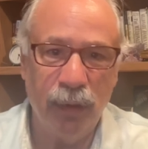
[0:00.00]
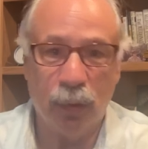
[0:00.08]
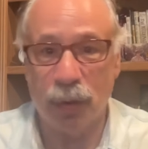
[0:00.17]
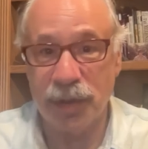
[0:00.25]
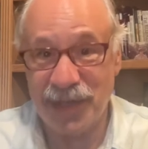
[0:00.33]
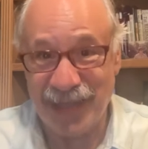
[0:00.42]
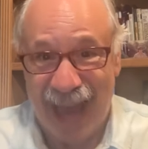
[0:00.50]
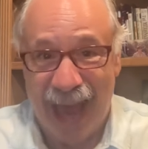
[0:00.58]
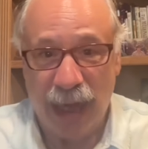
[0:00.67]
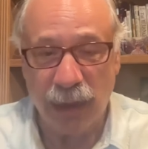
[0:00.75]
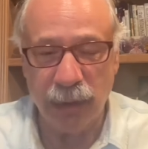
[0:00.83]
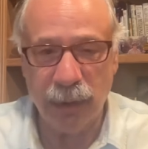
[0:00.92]
or
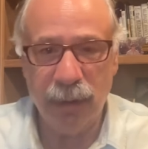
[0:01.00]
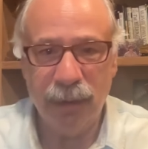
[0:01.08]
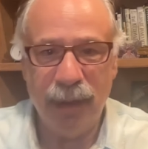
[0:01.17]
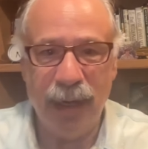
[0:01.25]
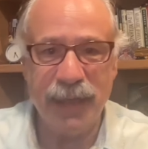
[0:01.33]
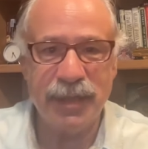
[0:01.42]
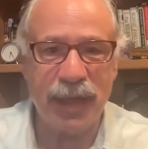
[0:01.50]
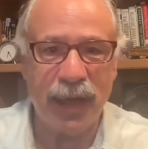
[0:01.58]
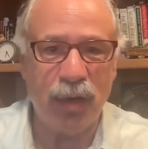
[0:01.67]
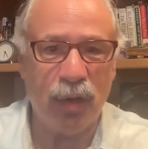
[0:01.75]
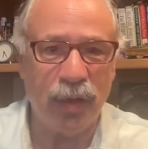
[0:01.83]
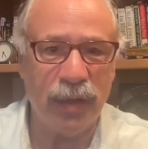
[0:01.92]
SAL, as they
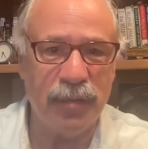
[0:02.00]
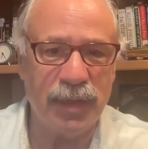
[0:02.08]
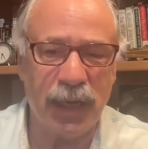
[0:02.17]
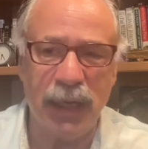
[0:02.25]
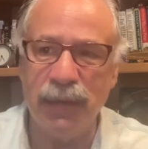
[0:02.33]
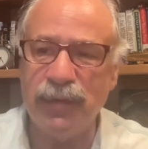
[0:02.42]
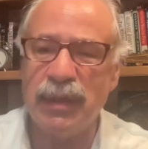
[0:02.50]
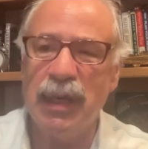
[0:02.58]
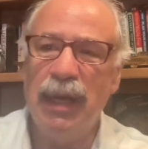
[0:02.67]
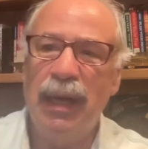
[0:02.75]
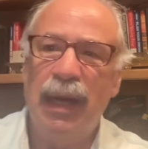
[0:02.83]
call themselves.